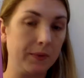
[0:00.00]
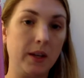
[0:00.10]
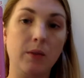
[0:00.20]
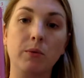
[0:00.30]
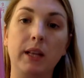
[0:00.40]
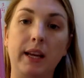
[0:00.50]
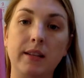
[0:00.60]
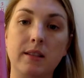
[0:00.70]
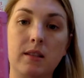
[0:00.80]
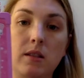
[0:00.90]
It
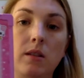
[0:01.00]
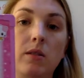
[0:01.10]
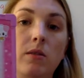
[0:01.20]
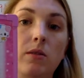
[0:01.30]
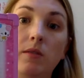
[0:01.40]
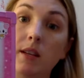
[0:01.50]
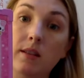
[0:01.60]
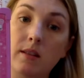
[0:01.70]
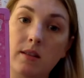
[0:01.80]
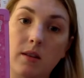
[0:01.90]
relates to this,
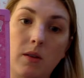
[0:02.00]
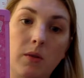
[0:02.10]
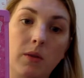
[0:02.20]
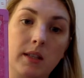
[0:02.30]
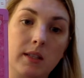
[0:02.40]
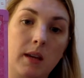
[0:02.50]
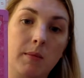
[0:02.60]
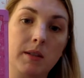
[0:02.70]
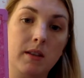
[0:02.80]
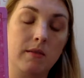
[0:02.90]
so let's keep
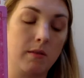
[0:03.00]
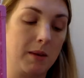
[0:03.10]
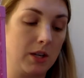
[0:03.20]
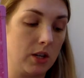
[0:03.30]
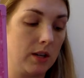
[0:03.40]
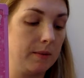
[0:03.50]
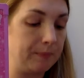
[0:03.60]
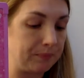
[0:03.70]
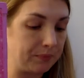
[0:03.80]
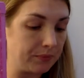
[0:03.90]
this information
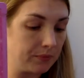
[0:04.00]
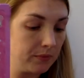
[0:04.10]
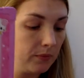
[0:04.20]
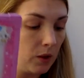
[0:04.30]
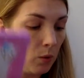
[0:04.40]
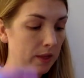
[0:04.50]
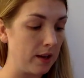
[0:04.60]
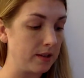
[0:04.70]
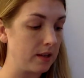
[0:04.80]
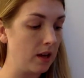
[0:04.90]
with
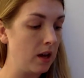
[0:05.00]
us.